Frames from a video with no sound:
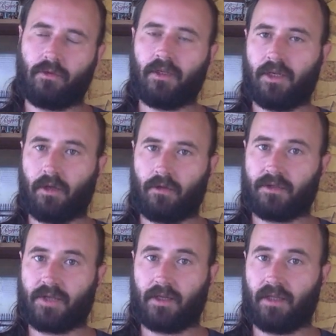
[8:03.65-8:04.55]
rooted in other
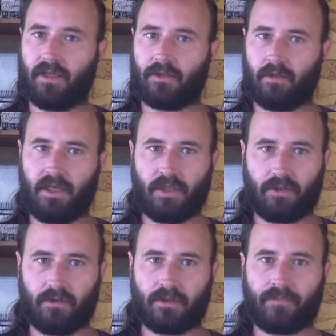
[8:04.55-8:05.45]
psychological
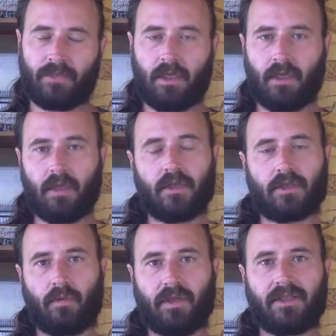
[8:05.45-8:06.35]
issues.
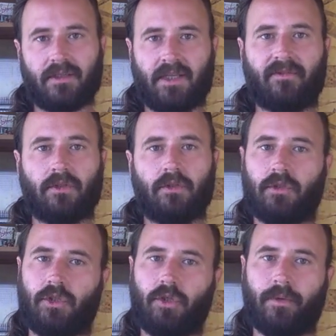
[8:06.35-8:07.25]
So what does this have to do
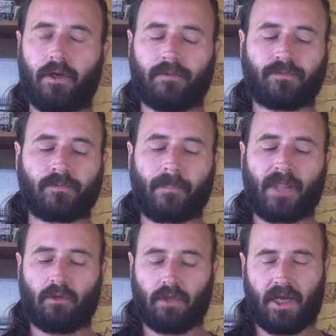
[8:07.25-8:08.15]
with Jupiter?
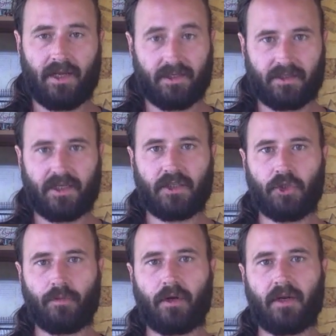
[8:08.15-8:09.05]
Well, as I said,
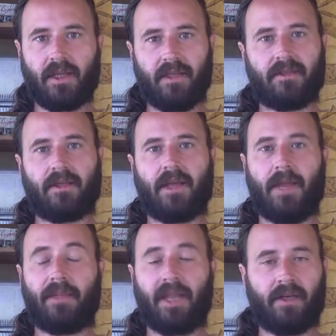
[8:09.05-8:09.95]
Jupiter is
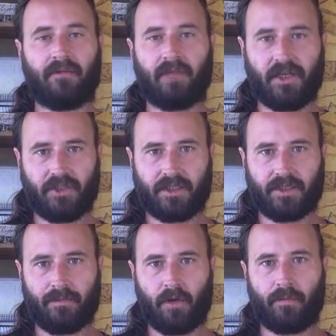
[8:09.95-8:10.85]
a planet of logic.
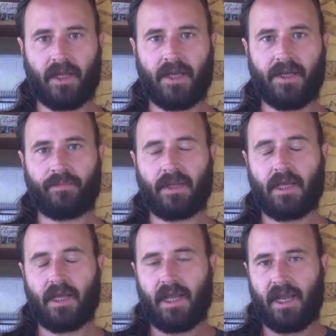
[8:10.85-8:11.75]
It's a male planet.
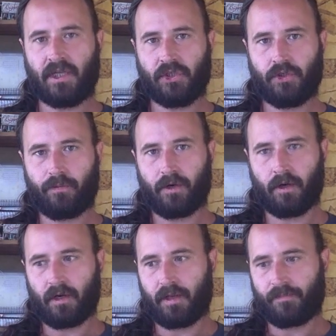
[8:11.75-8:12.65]
And
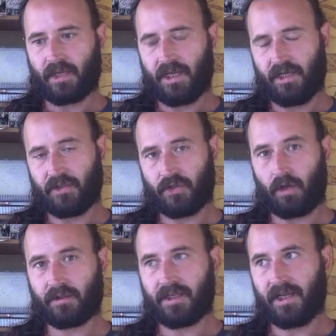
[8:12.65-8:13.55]
Jupiter,
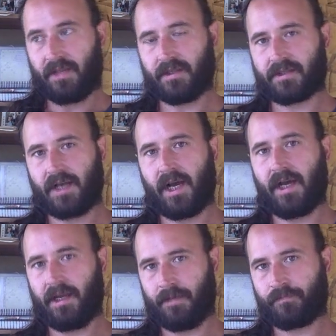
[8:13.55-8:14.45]
exalted in the
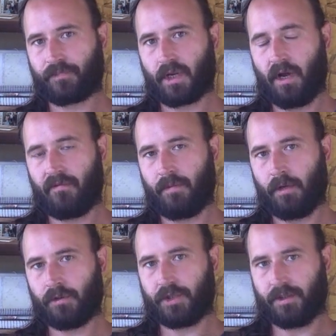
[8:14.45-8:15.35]
sign of
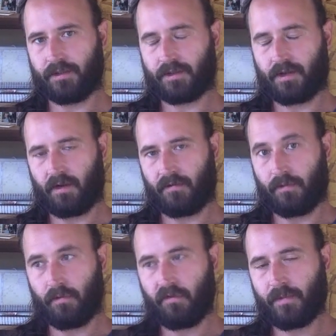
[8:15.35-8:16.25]
emotions, of the
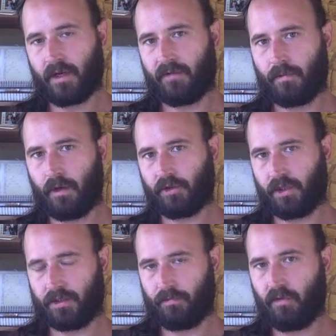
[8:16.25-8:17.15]
movement of
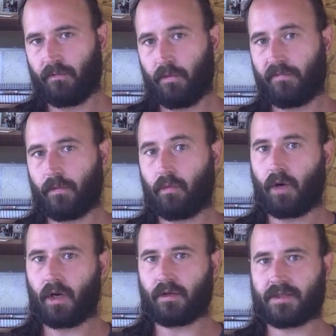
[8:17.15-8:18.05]
emotions, movable
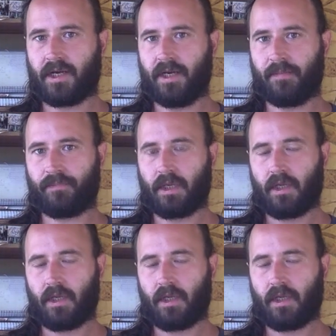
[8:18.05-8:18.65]
water sign,